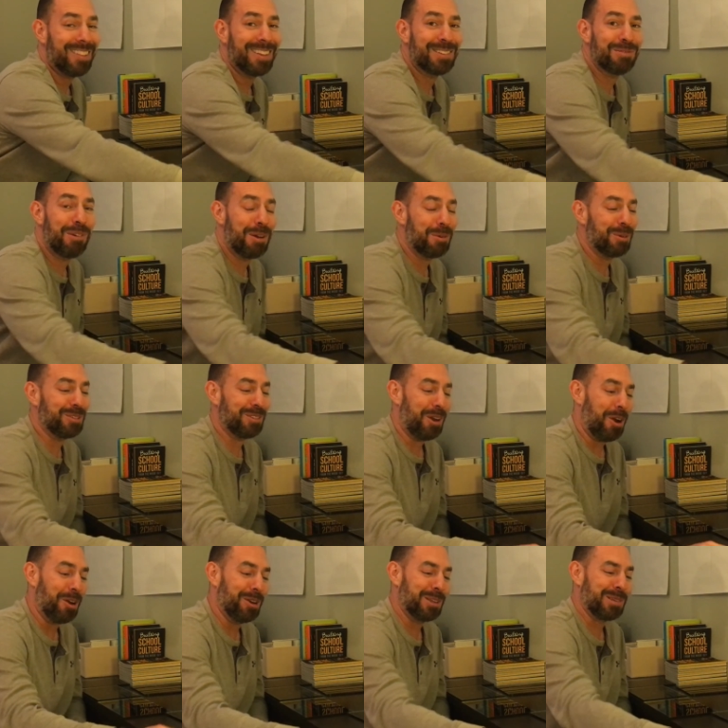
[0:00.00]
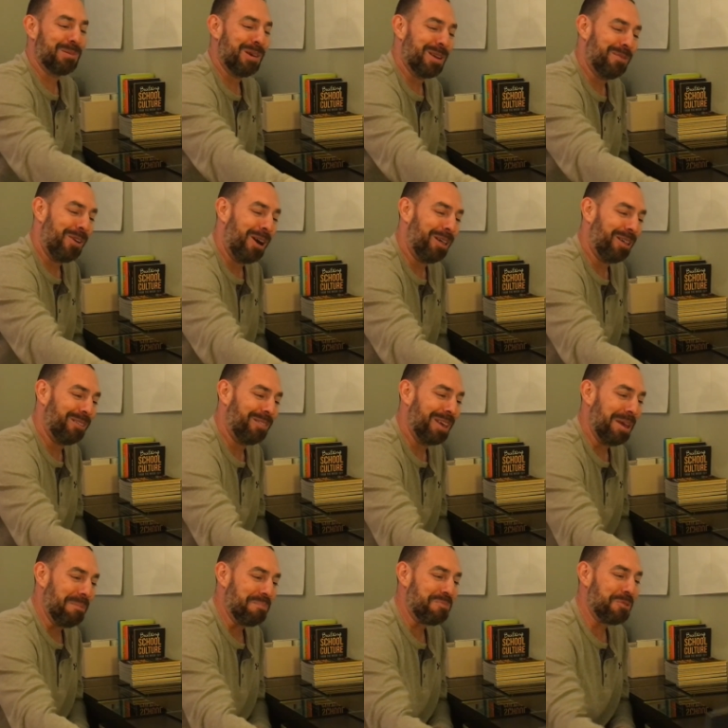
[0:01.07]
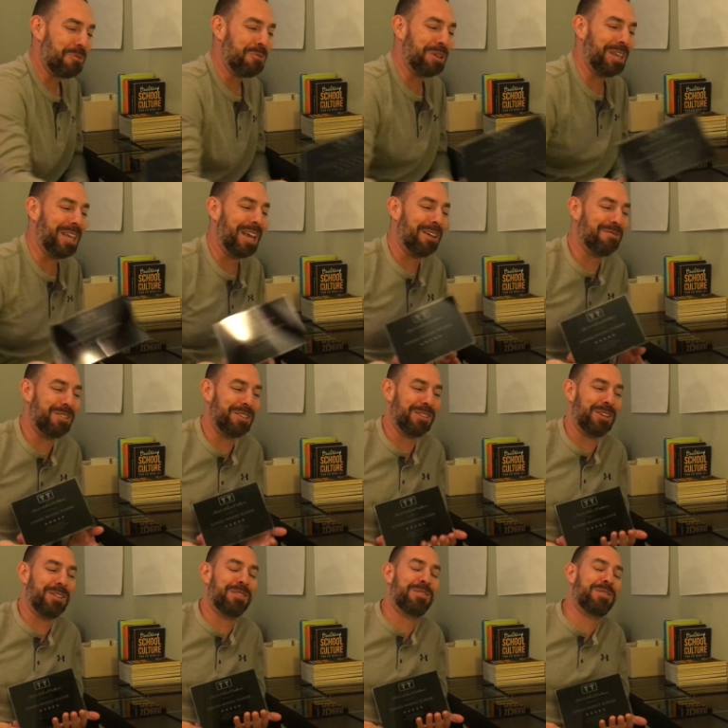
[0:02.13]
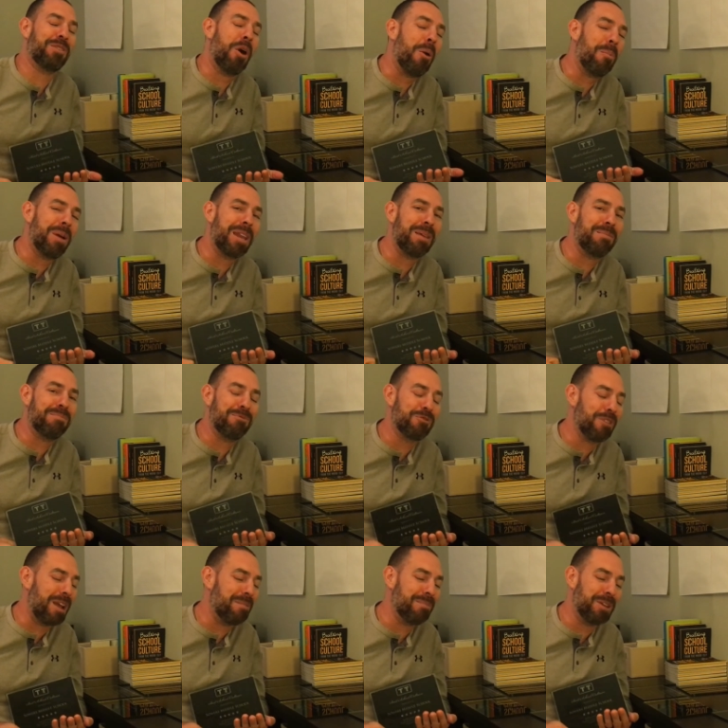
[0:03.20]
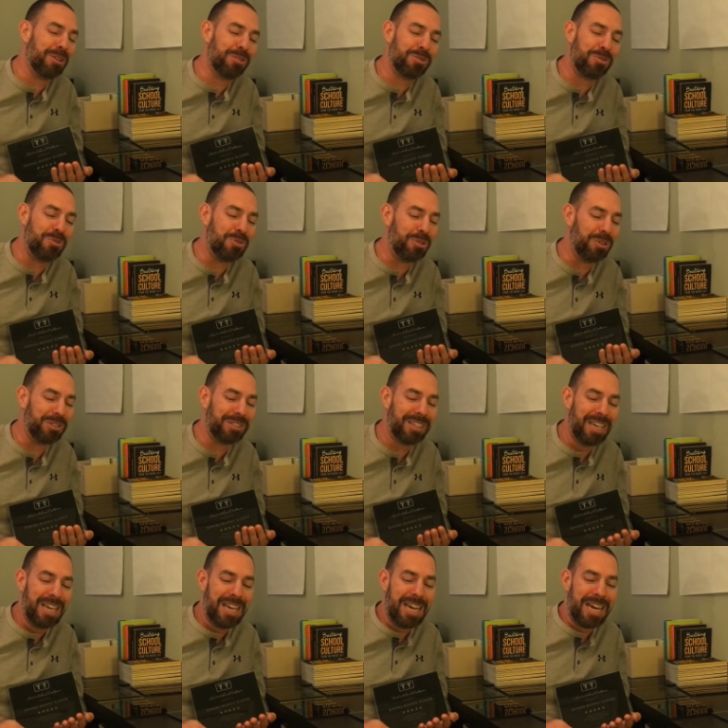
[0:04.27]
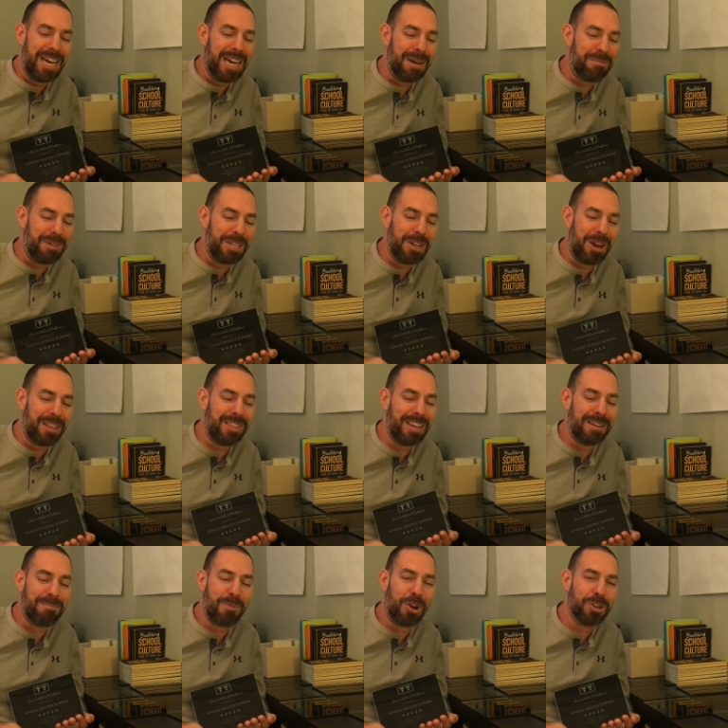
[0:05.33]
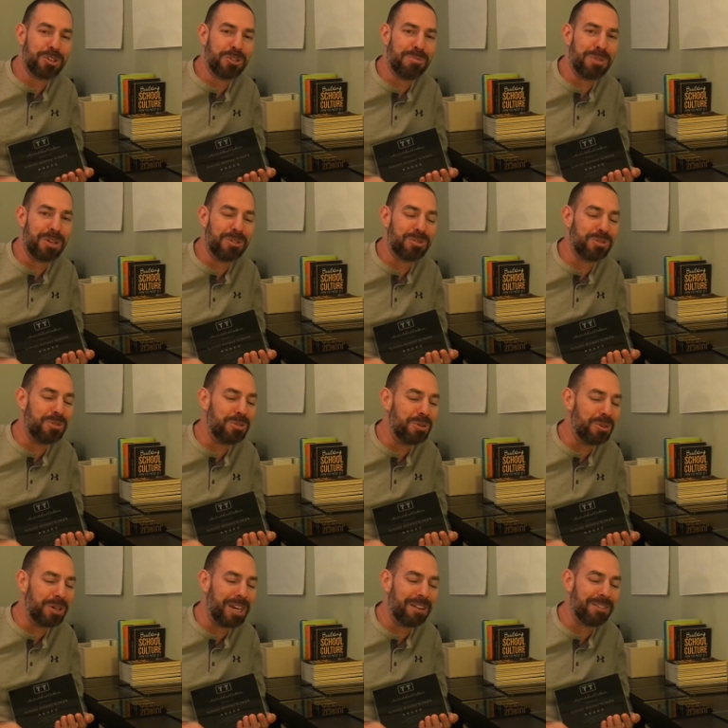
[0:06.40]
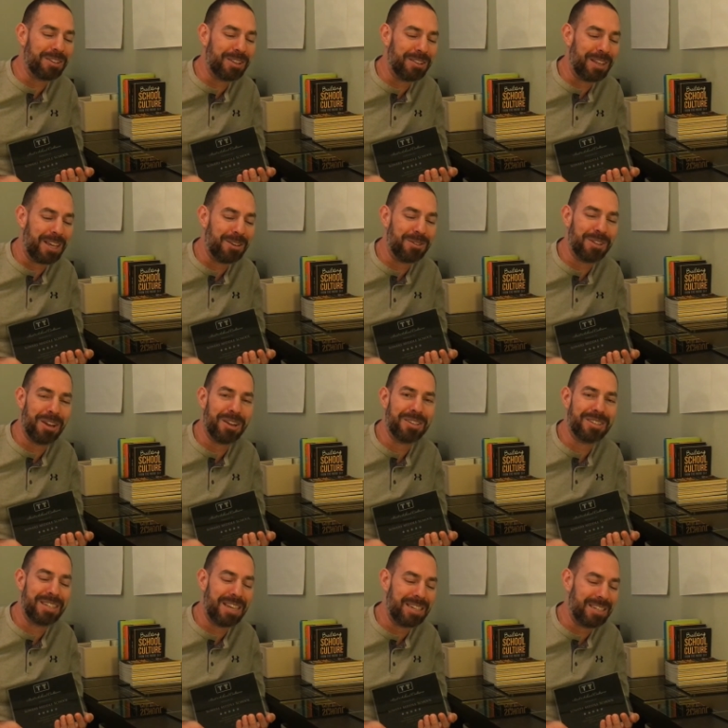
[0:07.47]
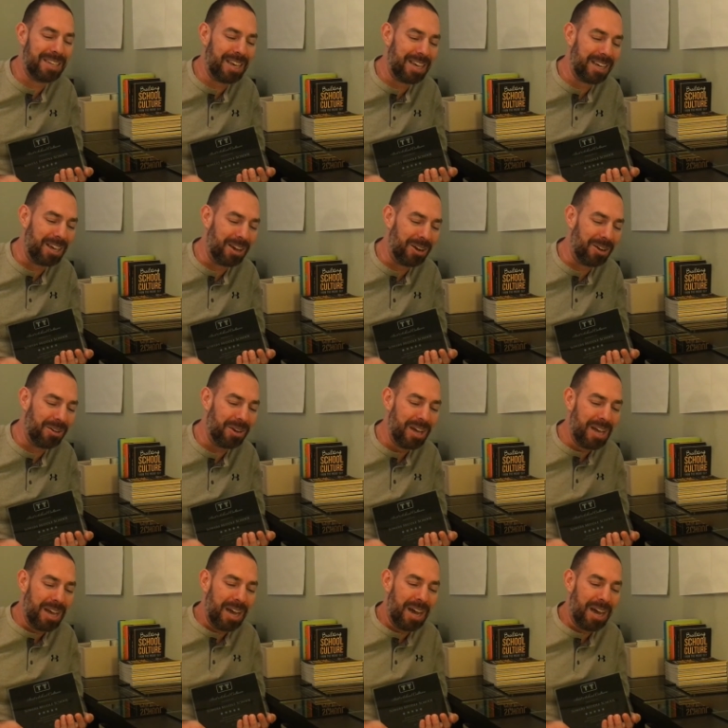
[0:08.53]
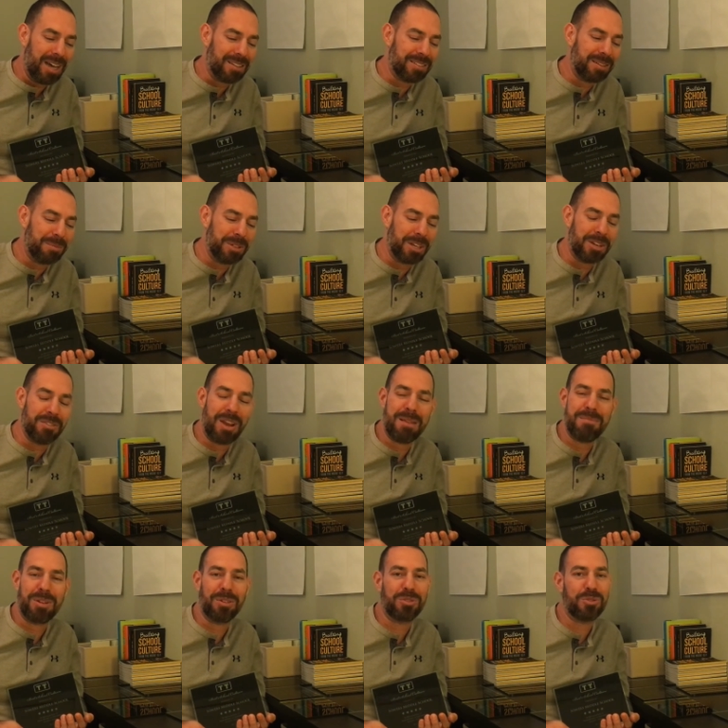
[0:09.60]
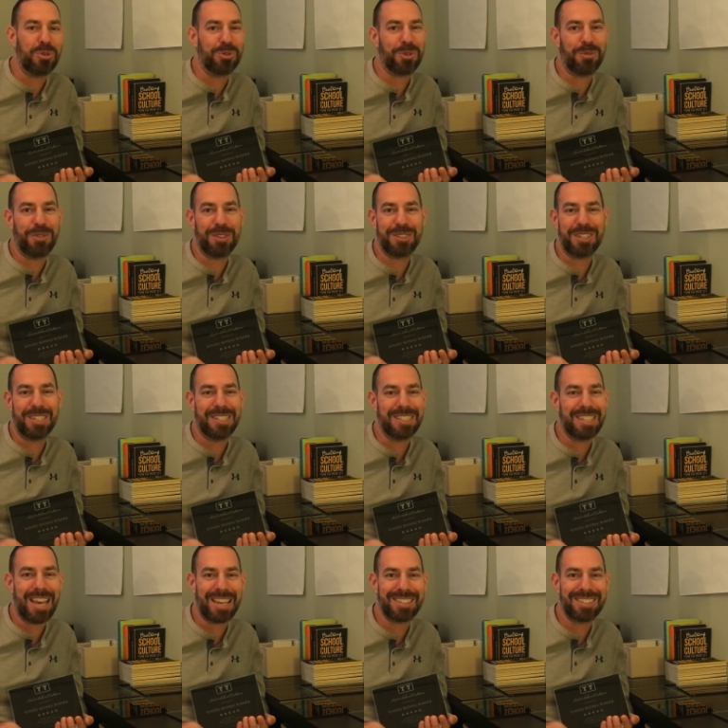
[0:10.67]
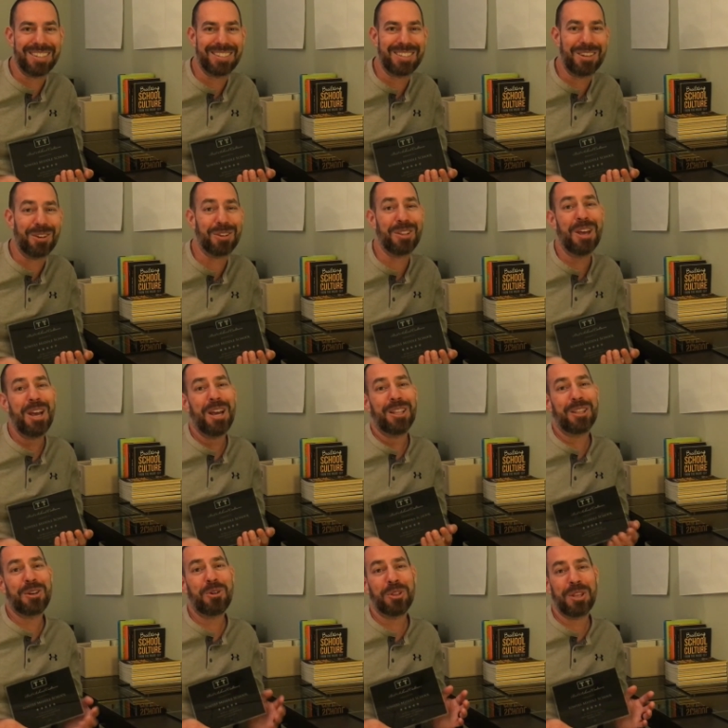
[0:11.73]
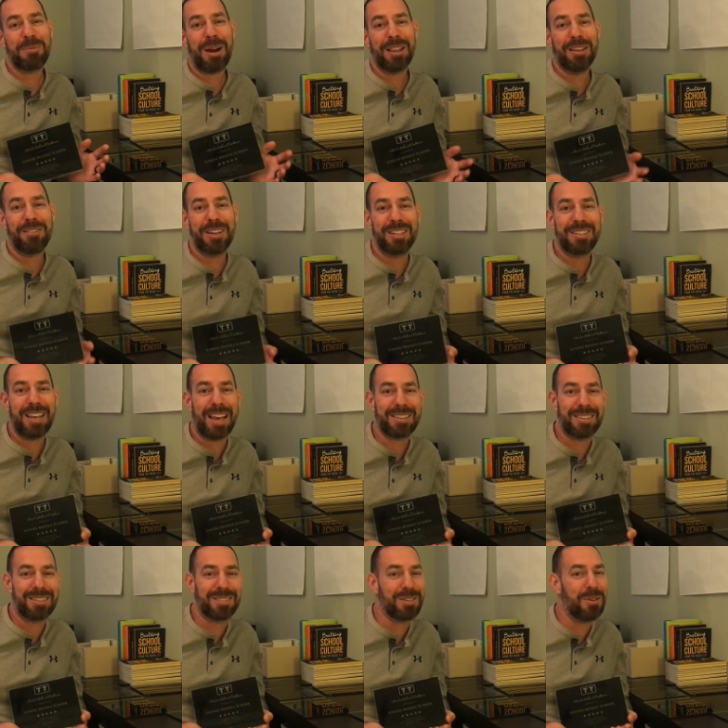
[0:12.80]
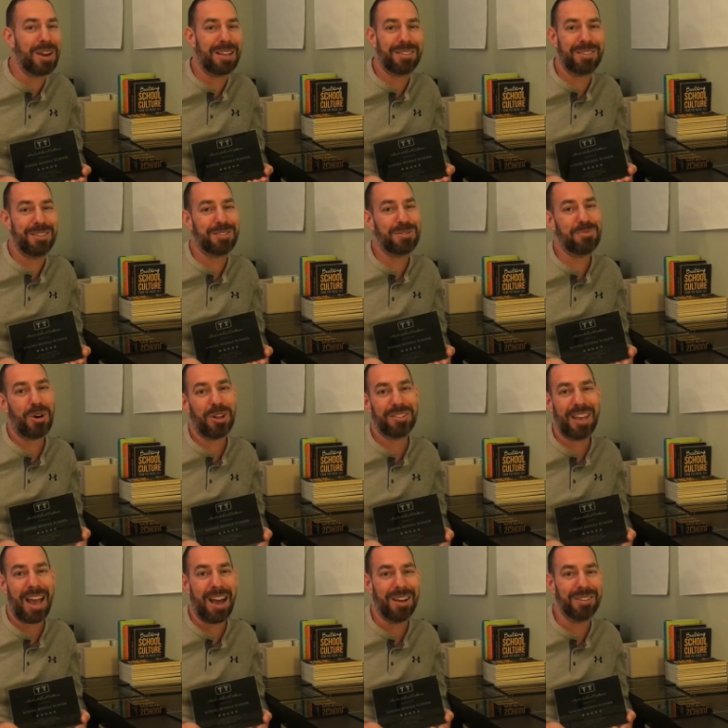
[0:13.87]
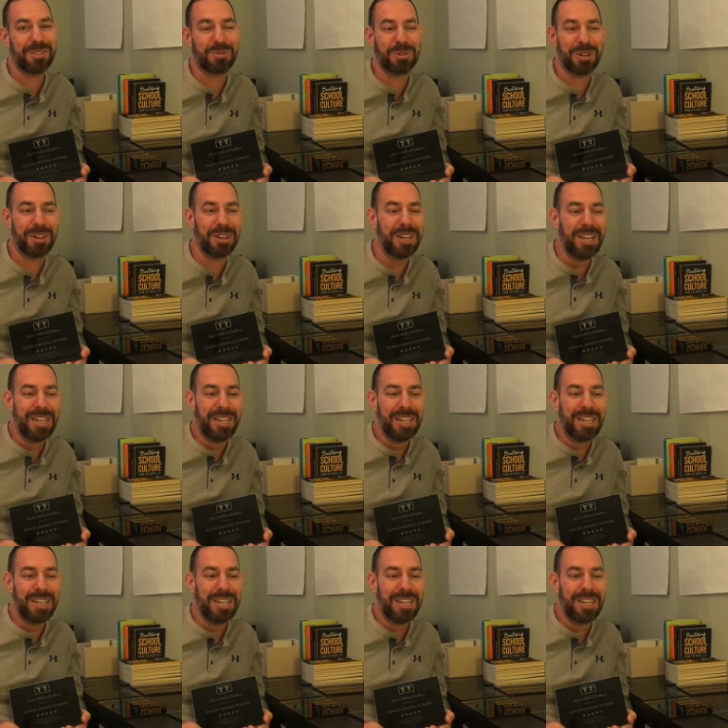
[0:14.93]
this one was the hardest one of all of them. We have visited so many great middle schools. Um, you know, I think of Marshall Middle School and everything they do there in San Diego. Uh, some of the great middle schools we visited in Texas. You know, the cool thing about living in Texas is going out to these small towns where